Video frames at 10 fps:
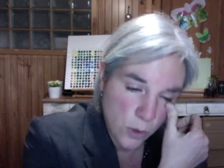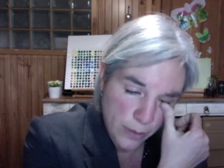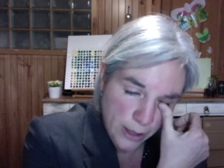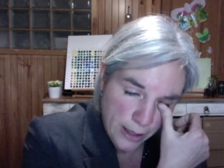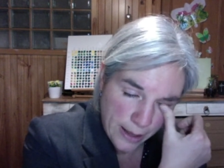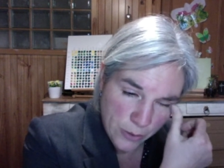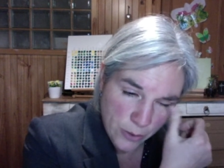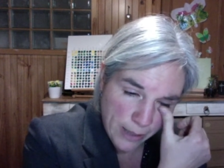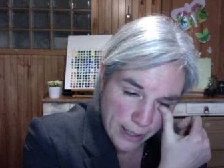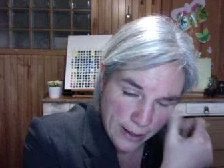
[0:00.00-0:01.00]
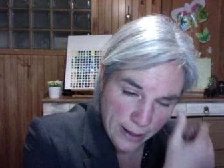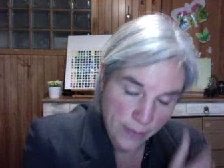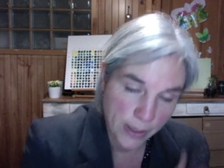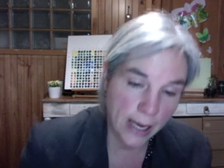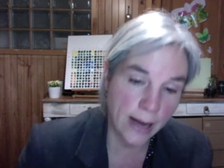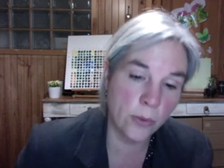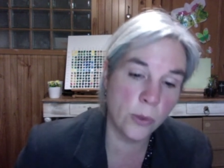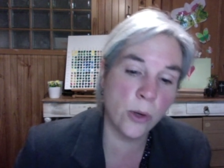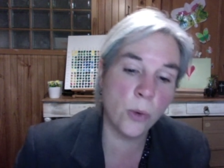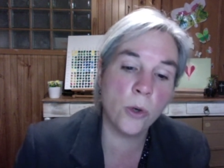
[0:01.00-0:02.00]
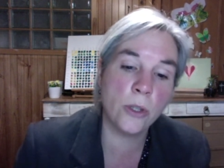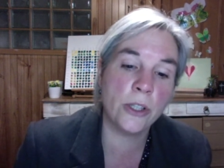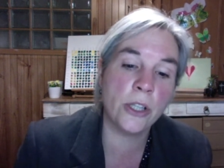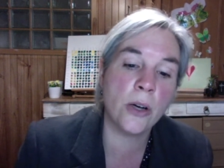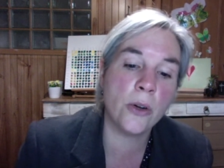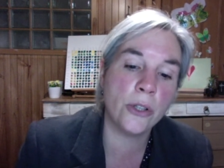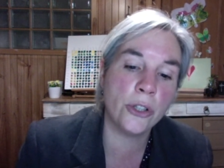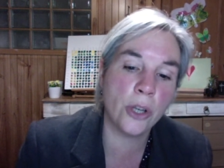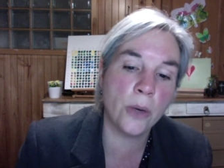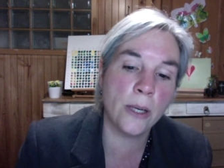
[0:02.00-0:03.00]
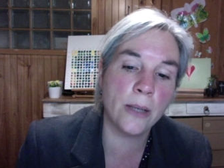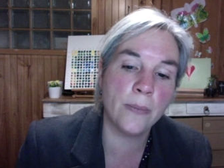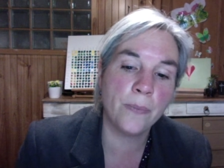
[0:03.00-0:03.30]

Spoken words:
woman named Rebecca coming out with her water jug on her shoulder.